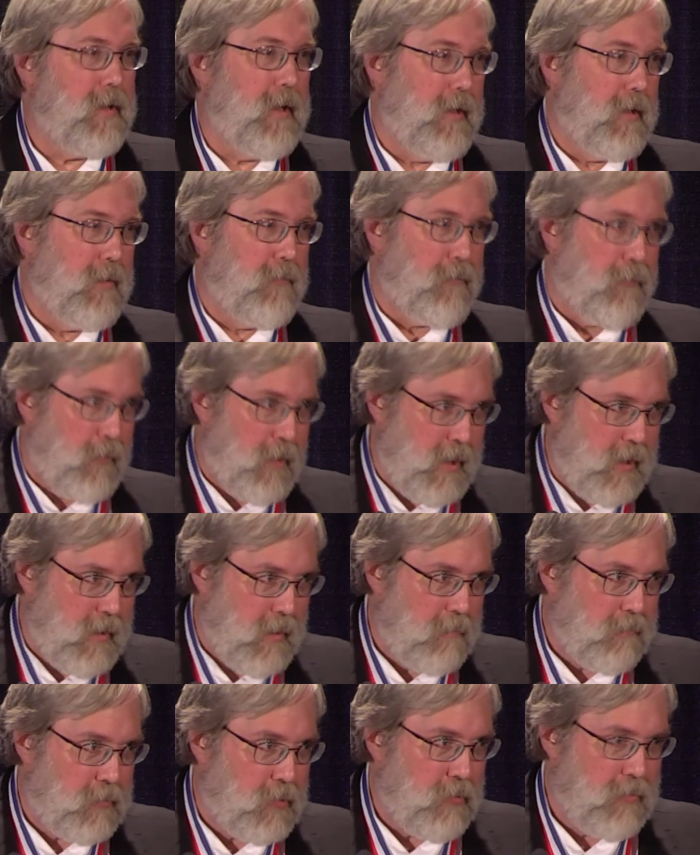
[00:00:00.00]
and the
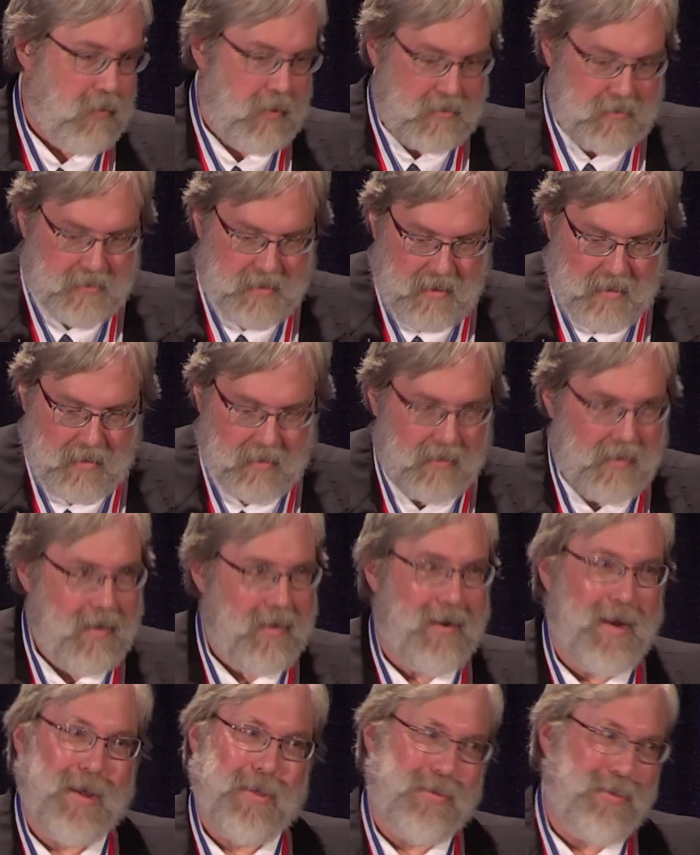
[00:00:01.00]
freedom to excel,
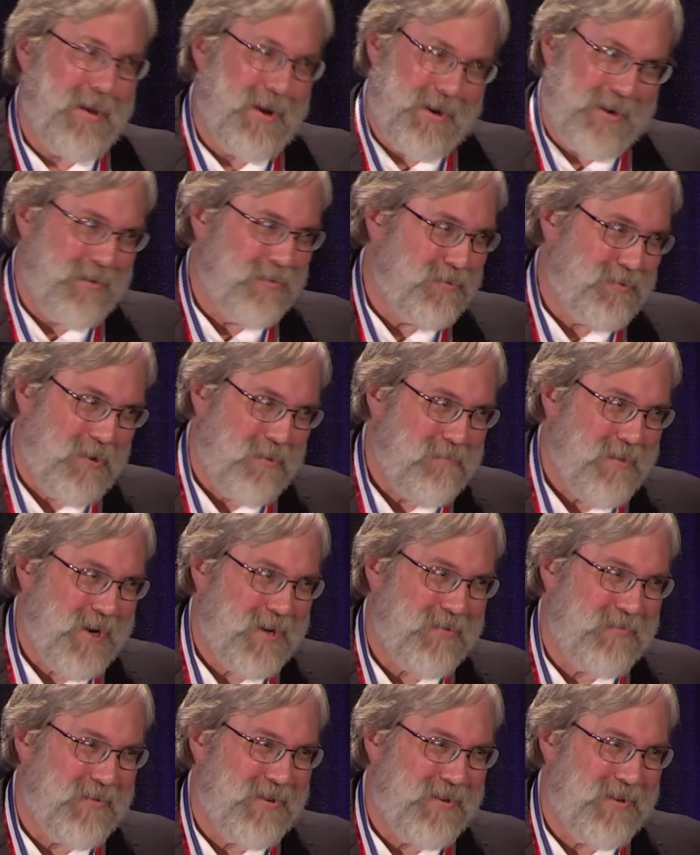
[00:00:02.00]
and I thank you so much for